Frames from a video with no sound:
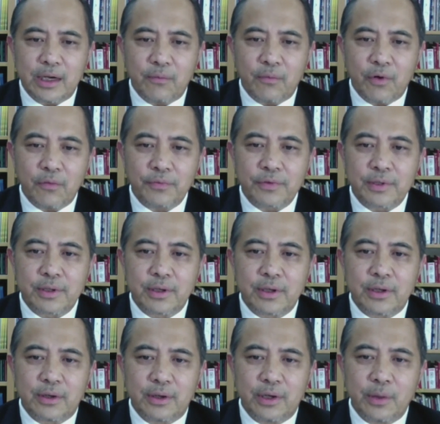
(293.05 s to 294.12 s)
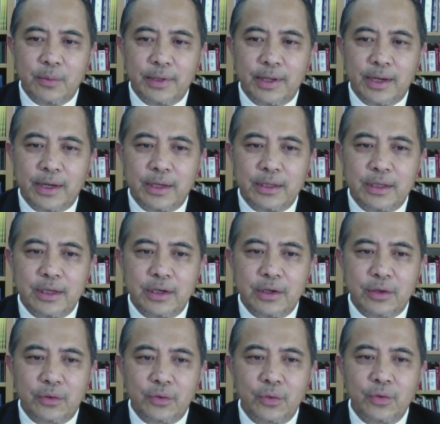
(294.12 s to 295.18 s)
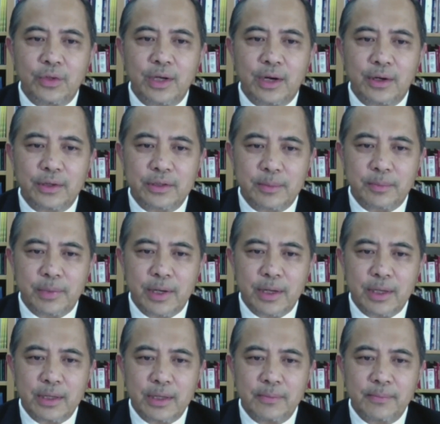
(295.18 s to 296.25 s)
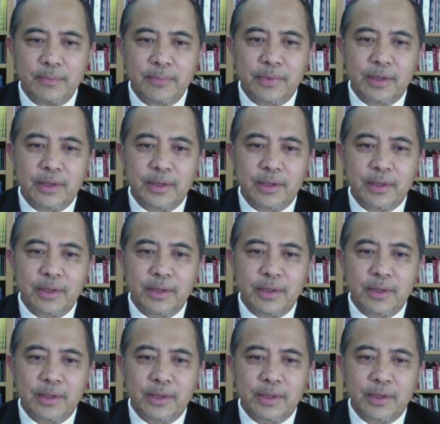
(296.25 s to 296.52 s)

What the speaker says: involves renewable energy through direct supply,